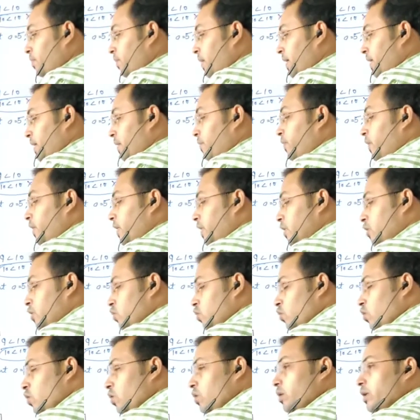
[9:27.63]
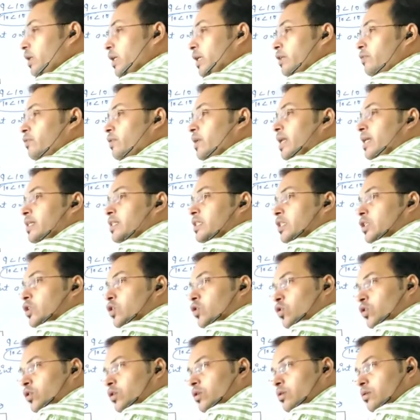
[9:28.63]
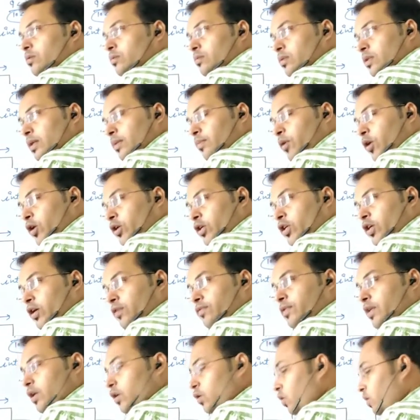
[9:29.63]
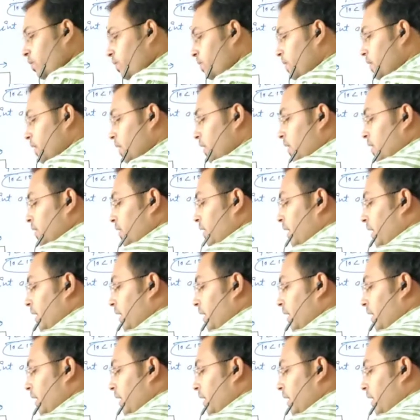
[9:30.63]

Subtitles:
But if it is true, it will execute the body of the loop.